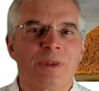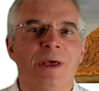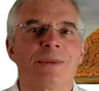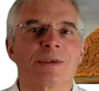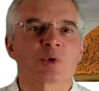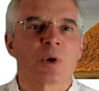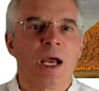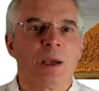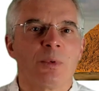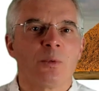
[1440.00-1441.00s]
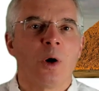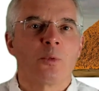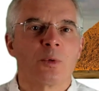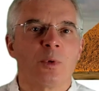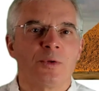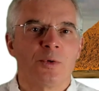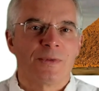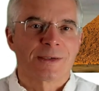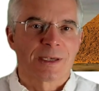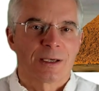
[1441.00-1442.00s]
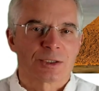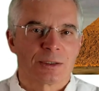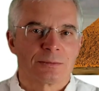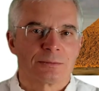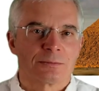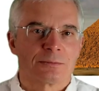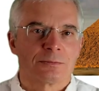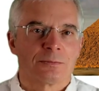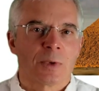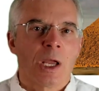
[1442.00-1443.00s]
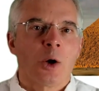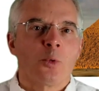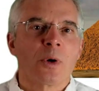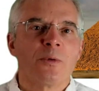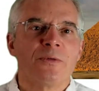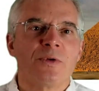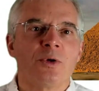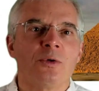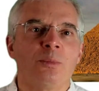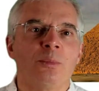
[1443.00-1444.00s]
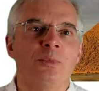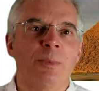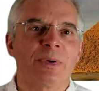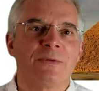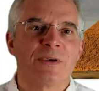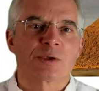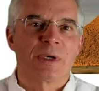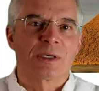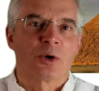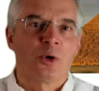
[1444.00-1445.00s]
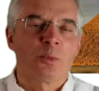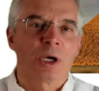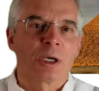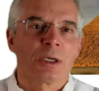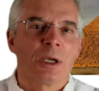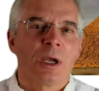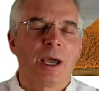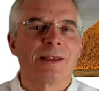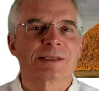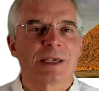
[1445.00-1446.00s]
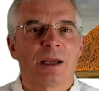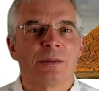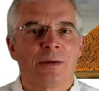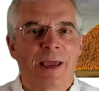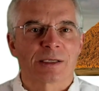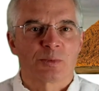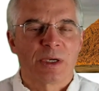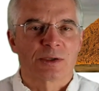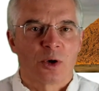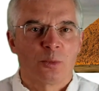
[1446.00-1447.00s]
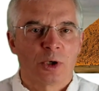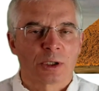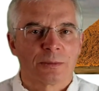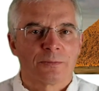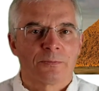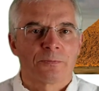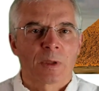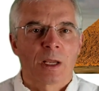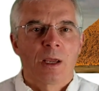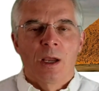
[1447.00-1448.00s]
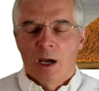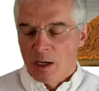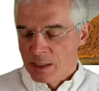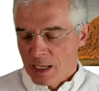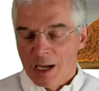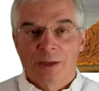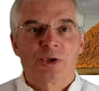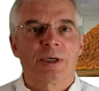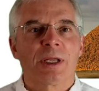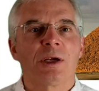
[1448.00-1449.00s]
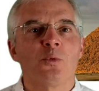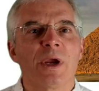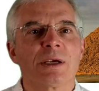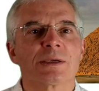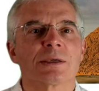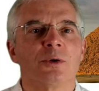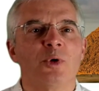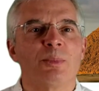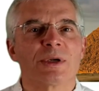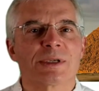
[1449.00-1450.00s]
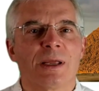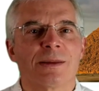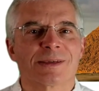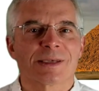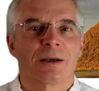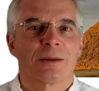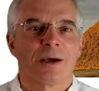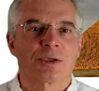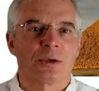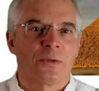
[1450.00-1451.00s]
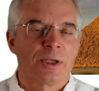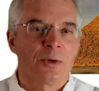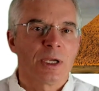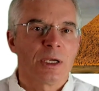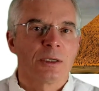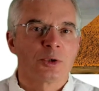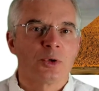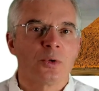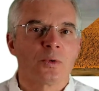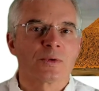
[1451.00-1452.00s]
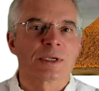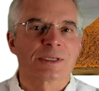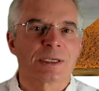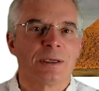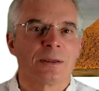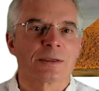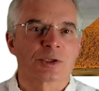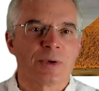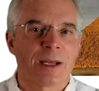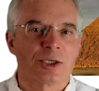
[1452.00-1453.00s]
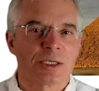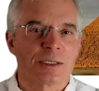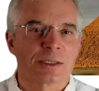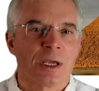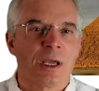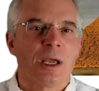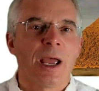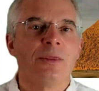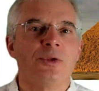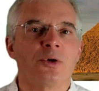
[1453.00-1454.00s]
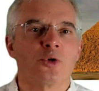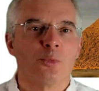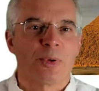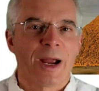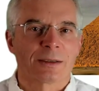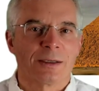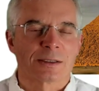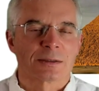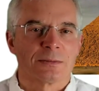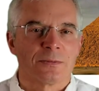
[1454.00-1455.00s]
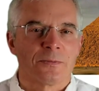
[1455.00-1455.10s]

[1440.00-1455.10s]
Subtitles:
We then describe what we will do in the session. We review the previous week's homework and assign the next week's homework. On alternating weeks, we present psychological theory, tools, skills, strategies, and do group practice.